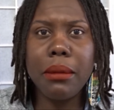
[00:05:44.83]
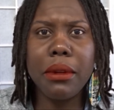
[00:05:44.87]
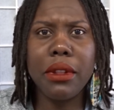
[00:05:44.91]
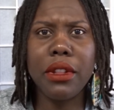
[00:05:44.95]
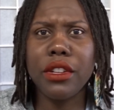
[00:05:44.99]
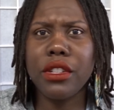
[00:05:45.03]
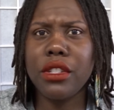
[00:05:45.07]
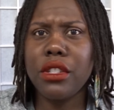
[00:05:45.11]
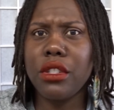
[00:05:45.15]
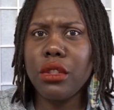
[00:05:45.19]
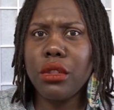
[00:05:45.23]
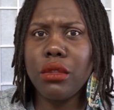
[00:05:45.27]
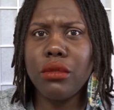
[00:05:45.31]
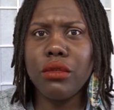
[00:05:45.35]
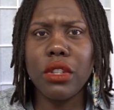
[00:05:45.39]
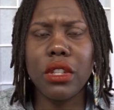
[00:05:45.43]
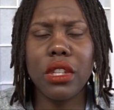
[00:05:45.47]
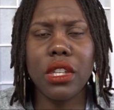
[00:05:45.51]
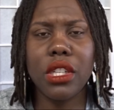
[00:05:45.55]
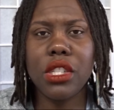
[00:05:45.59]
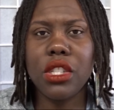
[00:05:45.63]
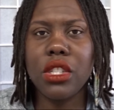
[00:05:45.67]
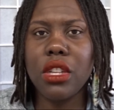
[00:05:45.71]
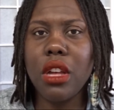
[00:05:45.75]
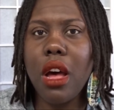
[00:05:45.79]
but they're still
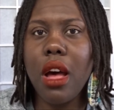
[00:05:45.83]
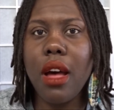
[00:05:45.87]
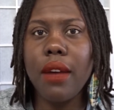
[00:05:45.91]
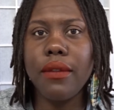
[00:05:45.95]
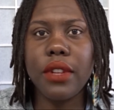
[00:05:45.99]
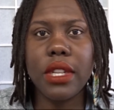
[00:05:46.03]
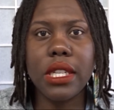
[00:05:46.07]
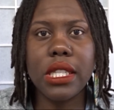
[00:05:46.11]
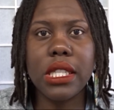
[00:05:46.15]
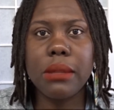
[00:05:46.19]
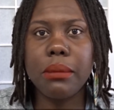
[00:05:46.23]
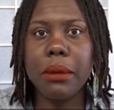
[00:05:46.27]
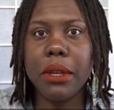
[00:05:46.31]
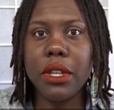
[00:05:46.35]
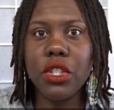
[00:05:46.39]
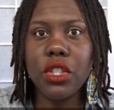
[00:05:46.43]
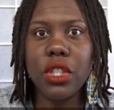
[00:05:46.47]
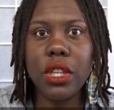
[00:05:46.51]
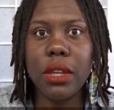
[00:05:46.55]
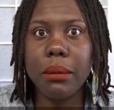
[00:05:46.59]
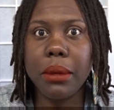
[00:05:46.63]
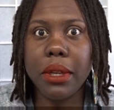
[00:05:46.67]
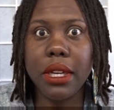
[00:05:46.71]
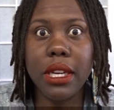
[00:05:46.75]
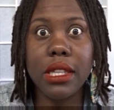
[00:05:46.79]
really soft and
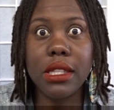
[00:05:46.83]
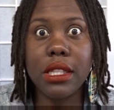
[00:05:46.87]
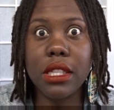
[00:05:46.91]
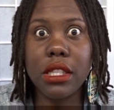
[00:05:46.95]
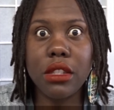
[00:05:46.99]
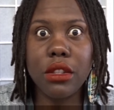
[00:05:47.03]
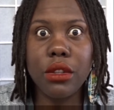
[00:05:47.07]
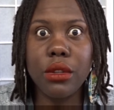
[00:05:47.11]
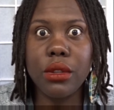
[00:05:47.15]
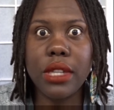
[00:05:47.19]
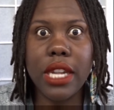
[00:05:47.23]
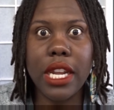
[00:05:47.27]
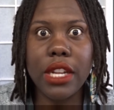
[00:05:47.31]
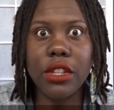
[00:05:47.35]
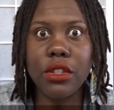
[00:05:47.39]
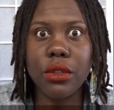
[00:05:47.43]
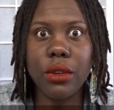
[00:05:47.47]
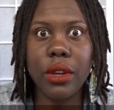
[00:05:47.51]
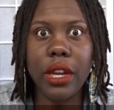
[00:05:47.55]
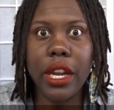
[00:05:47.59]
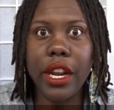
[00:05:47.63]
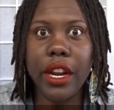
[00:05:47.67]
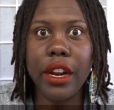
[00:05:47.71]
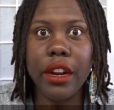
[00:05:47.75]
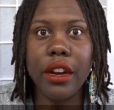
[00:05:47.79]
spongy because it's loose natural
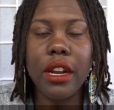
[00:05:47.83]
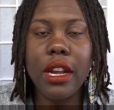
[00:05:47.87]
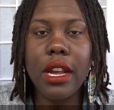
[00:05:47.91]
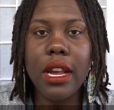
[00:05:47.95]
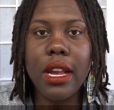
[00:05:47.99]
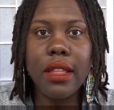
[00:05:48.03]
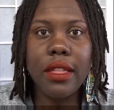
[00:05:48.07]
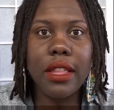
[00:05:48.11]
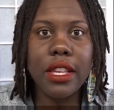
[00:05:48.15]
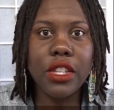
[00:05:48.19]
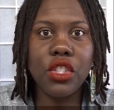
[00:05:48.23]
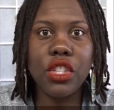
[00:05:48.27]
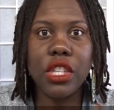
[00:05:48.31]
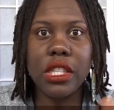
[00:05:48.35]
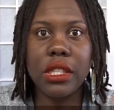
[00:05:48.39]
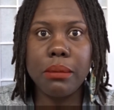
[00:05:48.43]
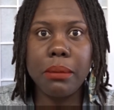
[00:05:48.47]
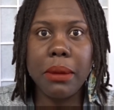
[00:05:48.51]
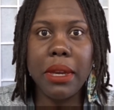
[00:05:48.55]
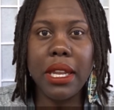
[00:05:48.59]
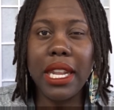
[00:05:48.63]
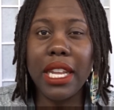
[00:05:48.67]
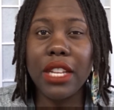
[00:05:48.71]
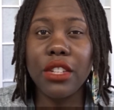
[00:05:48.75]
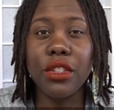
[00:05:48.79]
hair that's just
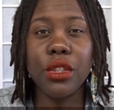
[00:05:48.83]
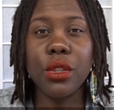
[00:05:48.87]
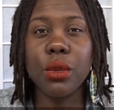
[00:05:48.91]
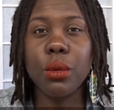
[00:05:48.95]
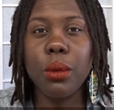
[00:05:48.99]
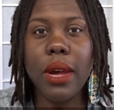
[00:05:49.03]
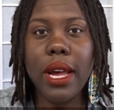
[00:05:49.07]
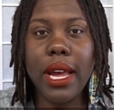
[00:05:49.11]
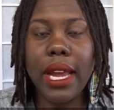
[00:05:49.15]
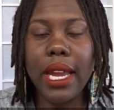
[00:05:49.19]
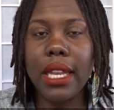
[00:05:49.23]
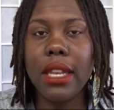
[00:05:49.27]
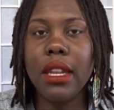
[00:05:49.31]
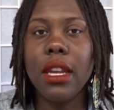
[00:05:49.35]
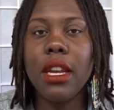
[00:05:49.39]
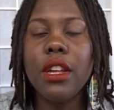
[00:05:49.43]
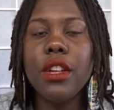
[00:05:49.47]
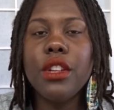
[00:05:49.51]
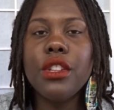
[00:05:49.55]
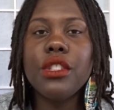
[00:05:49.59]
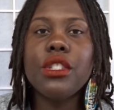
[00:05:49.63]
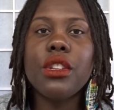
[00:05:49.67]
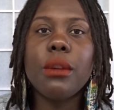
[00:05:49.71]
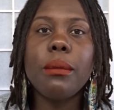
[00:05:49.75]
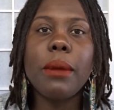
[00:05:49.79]
been intertwined.
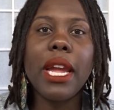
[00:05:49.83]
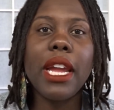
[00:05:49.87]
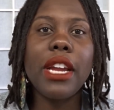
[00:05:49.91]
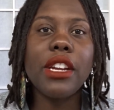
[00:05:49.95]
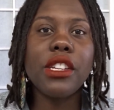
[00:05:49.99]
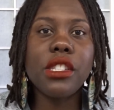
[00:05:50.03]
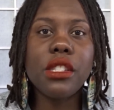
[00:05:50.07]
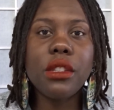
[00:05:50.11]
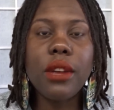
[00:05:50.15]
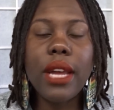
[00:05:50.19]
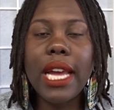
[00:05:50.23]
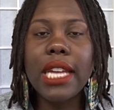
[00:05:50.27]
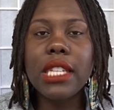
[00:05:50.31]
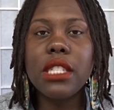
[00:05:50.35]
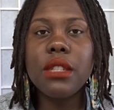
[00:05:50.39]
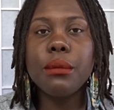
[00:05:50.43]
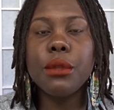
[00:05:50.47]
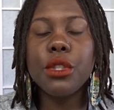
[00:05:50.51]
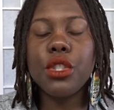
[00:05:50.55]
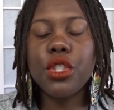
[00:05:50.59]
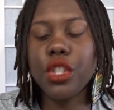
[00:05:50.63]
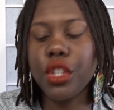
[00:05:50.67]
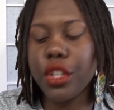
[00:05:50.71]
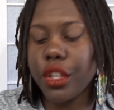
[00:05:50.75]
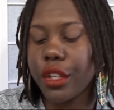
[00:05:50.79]
So my hair still had to
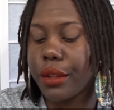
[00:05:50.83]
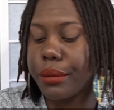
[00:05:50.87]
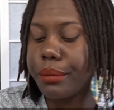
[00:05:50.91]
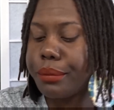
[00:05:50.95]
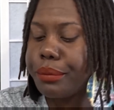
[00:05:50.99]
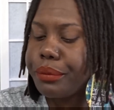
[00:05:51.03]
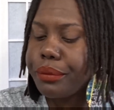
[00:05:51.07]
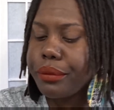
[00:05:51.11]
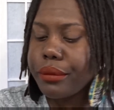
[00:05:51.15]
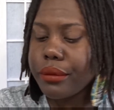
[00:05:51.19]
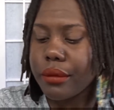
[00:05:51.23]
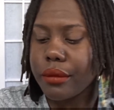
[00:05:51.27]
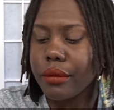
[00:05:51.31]
mature.